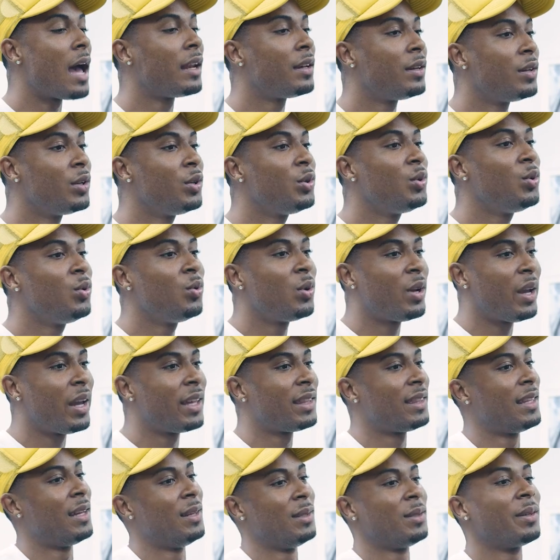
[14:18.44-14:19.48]
I knew
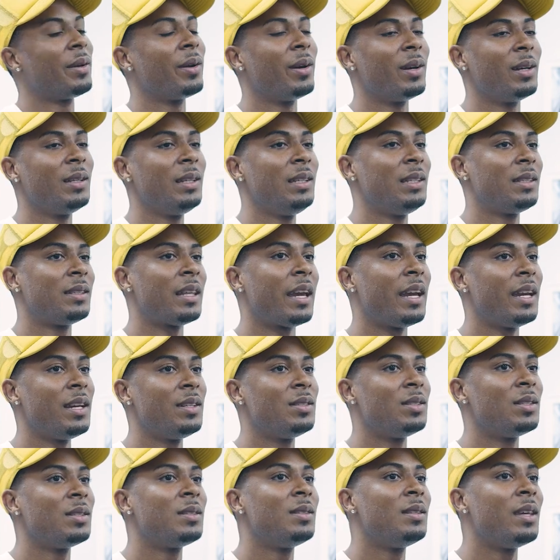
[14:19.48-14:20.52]
at those early
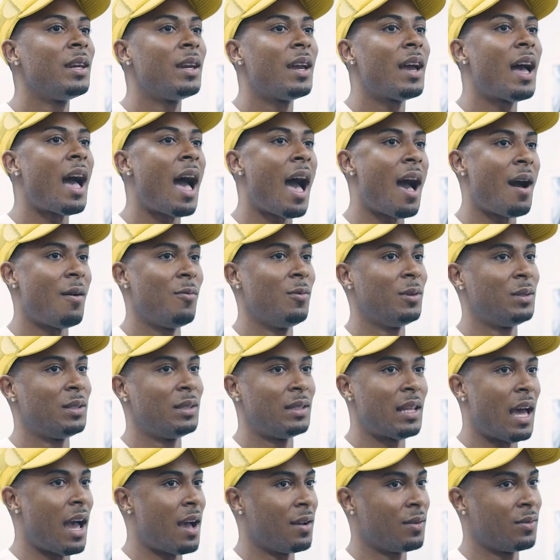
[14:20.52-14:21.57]
stages that I
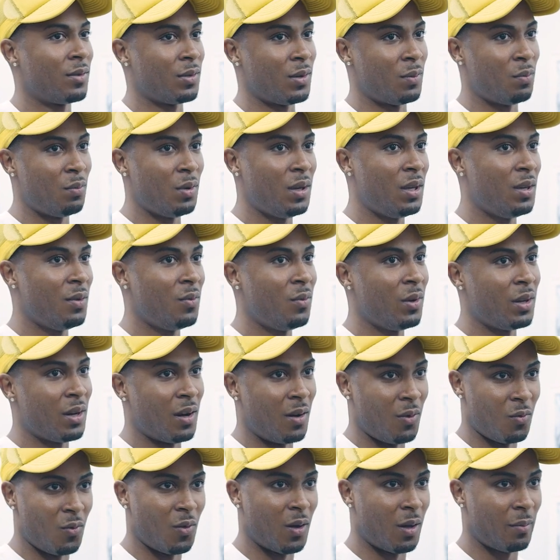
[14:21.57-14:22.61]
was not going to be
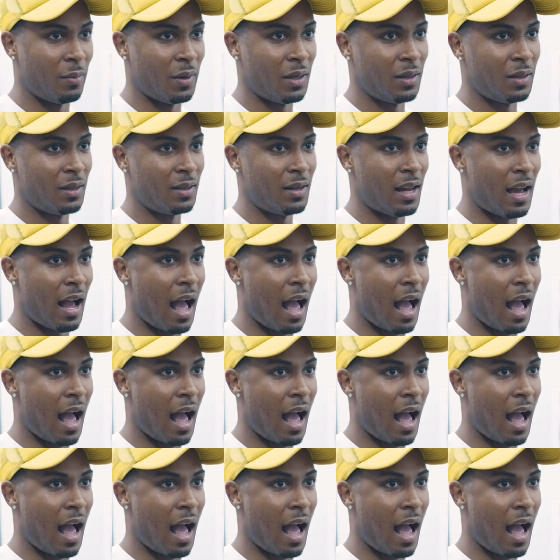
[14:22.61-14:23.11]
with a woman.